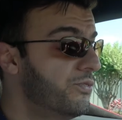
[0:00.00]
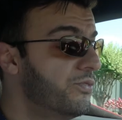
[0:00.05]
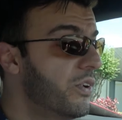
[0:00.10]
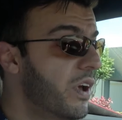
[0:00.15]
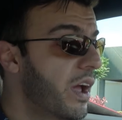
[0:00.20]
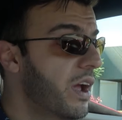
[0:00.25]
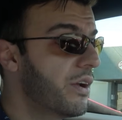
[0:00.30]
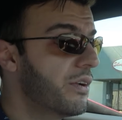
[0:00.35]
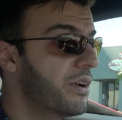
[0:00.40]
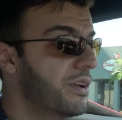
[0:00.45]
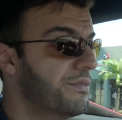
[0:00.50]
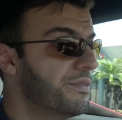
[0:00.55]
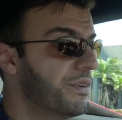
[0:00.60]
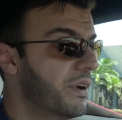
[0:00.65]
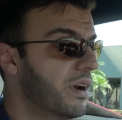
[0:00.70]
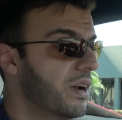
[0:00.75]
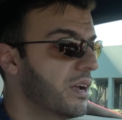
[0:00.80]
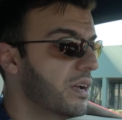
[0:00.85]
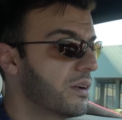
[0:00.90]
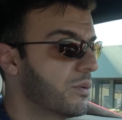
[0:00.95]
Very,
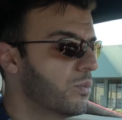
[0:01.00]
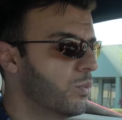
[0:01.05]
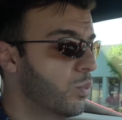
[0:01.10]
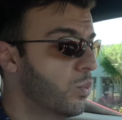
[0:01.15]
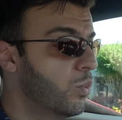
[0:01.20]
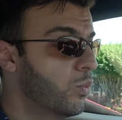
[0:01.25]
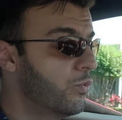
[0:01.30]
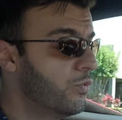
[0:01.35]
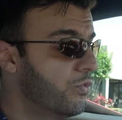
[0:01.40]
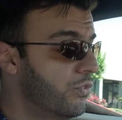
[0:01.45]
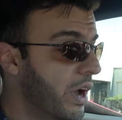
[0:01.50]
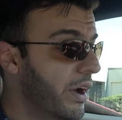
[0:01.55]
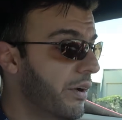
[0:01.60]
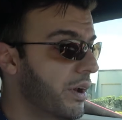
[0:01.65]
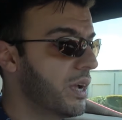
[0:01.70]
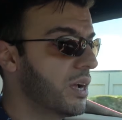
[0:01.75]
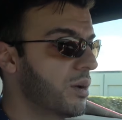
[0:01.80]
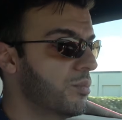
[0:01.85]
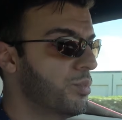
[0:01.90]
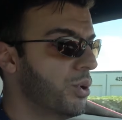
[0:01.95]
very,
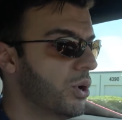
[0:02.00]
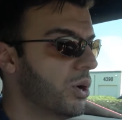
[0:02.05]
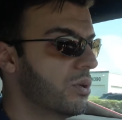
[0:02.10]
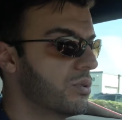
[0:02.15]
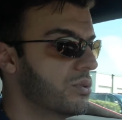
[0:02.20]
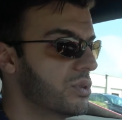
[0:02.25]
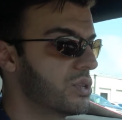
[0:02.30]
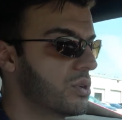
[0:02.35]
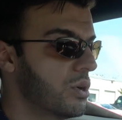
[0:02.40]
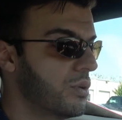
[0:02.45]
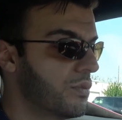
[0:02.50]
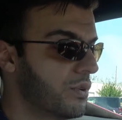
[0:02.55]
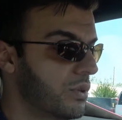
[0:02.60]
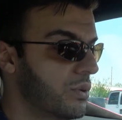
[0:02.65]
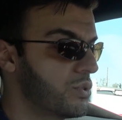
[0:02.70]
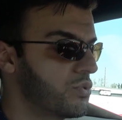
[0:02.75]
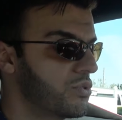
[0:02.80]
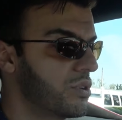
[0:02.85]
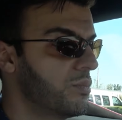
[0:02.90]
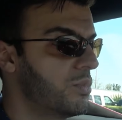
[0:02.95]
very composed over
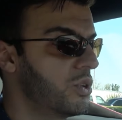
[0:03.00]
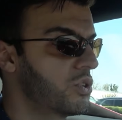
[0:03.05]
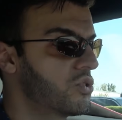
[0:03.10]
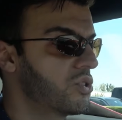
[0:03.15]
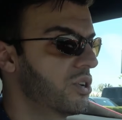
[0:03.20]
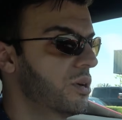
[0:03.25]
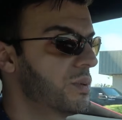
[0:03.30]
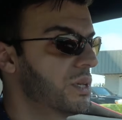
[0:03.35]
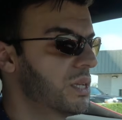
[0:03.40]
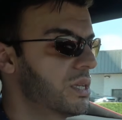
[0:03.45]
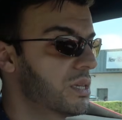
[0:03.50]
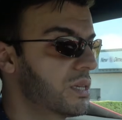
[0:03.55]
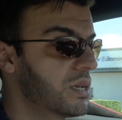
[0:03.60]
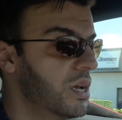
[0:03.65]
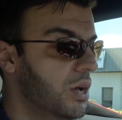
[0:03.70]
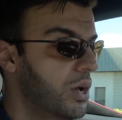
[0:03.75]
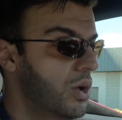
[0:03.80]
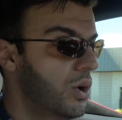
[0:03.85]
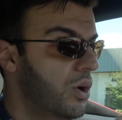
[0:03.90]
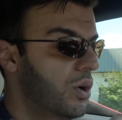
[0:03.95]
those rumble strips. It's
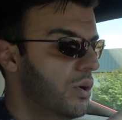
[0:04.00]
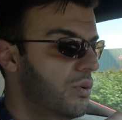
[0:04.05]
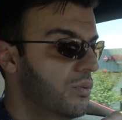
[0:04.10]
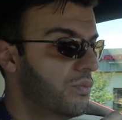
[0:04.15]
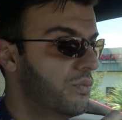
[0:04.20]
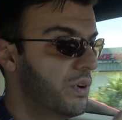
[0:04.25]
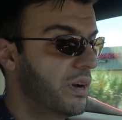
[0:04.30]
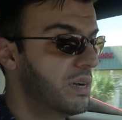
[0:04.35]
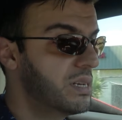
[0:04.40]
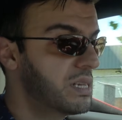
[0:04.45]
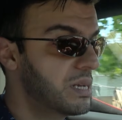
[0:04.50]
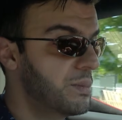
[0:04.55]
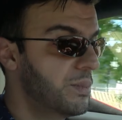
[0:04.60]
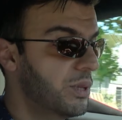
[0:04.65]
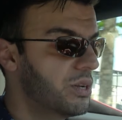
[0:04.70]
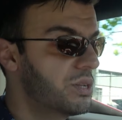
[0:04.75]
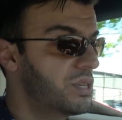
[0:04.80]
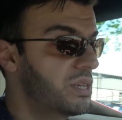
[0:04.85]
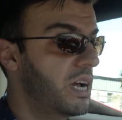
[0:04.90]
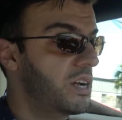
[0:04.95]
very
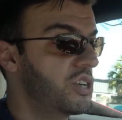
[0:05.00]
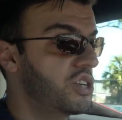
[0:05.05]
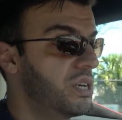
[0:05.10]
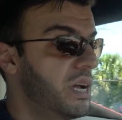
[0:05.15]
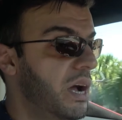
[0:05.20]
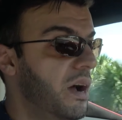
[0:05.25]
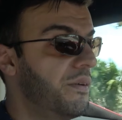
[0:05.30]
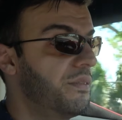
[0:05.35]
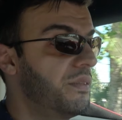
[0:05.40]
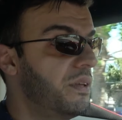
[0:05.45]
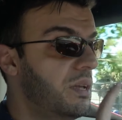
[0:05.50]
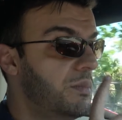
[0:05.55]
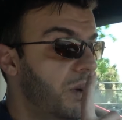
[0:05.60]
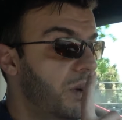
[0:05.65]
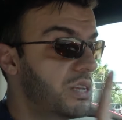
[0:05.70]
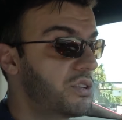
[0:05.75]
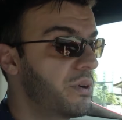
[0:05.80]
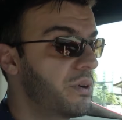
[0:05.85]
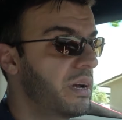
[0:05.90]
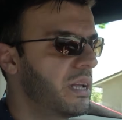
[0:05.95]
similar to actually how the
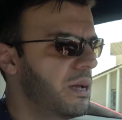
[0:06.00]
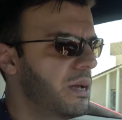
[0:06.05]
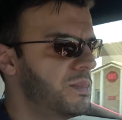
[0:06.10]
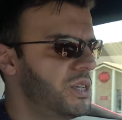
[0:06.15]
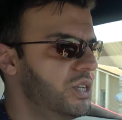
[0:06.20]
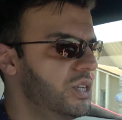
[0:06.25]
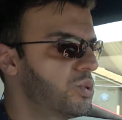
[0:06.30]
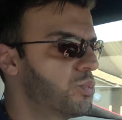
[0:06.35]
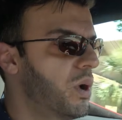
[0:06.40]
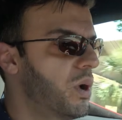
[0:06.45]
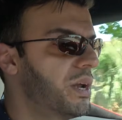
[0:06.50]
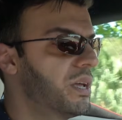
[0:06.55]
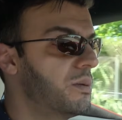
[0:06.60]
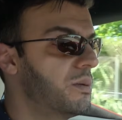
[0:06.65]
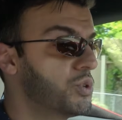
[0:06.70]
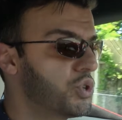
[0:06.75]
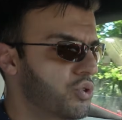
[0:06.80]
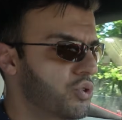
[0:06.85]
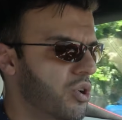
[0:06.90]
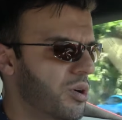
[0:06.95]
Maserati MC20
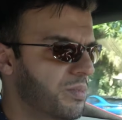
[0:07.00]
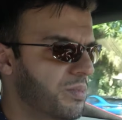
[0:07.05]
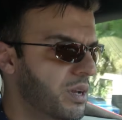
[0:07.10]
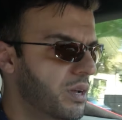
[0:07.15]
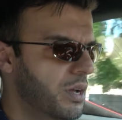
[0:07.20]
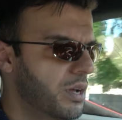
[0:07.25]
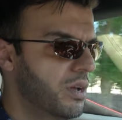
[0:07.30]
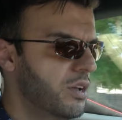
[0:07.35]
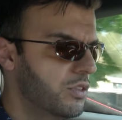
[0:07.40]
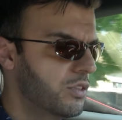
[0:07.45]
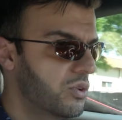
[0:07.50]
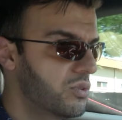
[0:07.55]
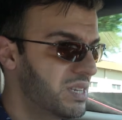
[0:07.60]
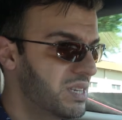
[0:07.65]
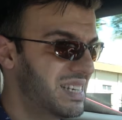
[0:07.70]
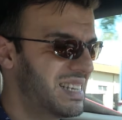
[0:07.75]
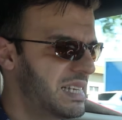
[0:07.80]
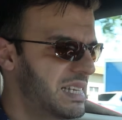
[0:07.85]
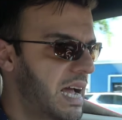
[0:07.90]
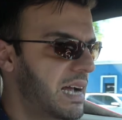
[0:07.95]
absorbed
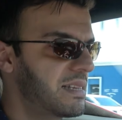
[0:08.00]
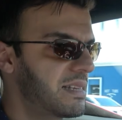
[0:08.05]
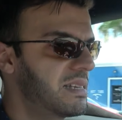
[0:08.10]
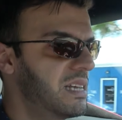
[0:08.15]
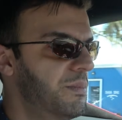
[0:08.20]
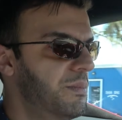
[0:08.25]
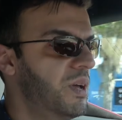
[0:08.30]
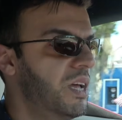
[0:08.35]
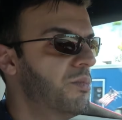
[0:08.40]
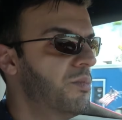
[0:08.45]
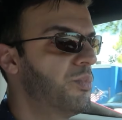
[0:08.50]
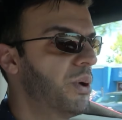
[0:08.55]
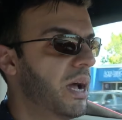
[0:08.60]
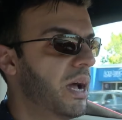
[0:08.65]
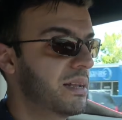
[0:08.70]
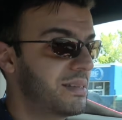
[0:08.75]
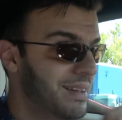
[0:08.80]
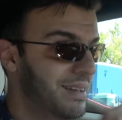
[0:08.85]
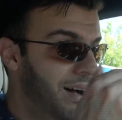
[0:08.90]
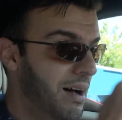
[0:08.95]
those exact same
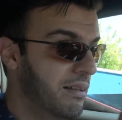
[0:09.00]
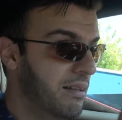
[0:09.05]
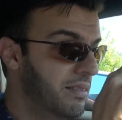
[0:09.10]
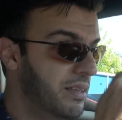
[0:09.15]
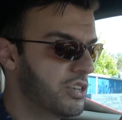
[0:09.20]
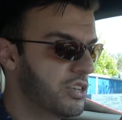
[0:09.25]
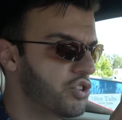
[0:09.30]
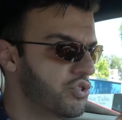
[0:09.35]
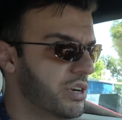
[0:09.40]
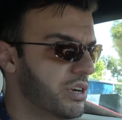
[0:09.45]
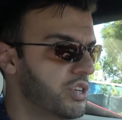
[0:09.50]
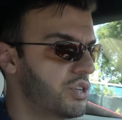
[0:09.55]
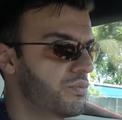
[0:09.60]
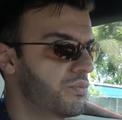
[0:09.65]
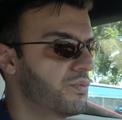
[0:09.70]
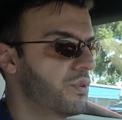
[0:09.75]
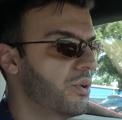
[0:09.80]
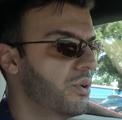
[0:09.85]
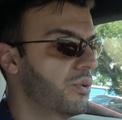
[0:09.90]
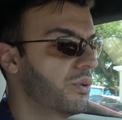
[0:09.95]
impacts on this stretch
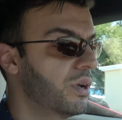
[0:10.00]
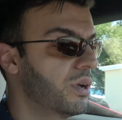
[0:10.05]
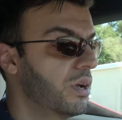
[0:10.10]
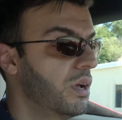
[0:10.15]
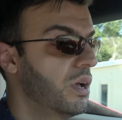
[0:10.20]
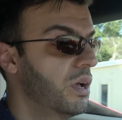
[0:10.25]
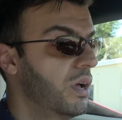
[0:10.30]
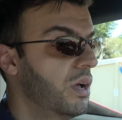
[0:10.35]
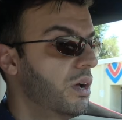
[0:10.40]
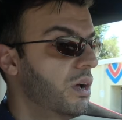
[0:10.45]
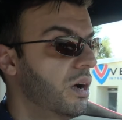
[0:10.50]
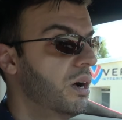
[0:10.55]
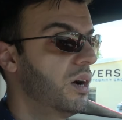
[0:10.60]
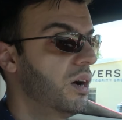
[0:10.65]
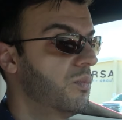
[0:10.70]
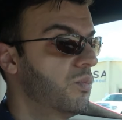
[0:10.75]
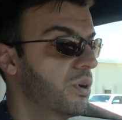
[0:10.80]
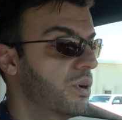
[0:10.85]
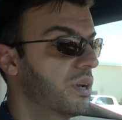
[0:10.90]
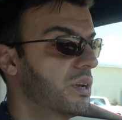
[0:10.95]
of road.
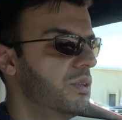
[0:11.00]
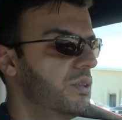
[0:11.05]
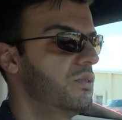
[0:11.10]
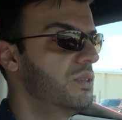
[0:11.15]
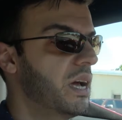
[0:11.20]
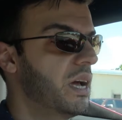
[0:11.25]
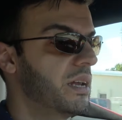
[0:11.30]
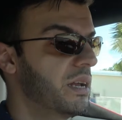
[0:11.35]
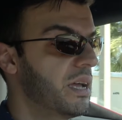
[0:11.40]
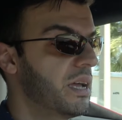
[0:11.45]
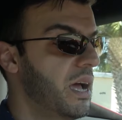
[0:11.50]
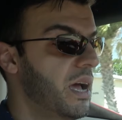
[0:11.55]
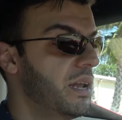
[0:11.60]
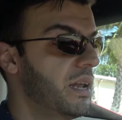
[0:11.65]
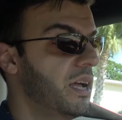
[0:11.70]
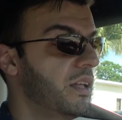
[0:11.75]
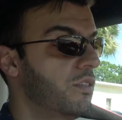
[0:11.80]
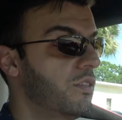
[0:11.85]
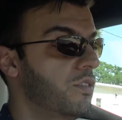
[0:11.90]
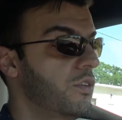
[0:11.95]
We're going to do that
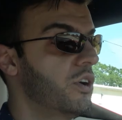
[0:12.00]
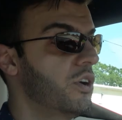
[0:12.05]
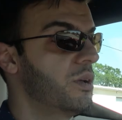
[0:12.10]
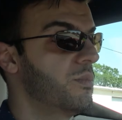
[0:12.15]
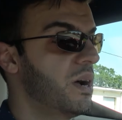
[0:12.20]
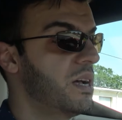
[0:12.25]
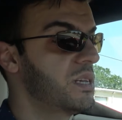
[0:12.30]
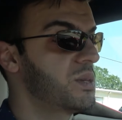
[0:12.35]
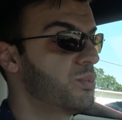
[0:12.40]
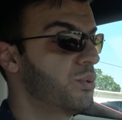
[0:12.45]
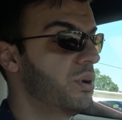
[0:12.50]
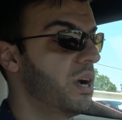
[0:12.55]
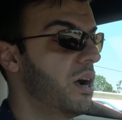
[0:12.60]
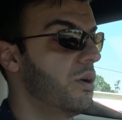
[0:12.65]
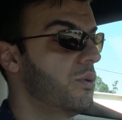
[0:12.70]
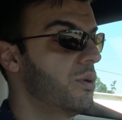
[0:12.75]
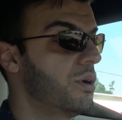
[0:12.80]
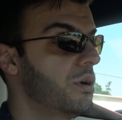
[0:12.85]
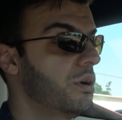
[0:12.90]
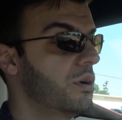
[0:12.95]
again at 30 miles per
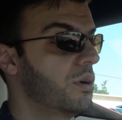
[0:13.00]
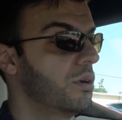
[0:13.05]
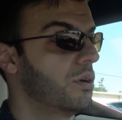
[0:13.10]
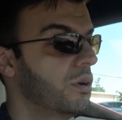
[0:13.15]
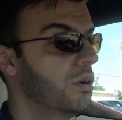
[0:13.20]
hour.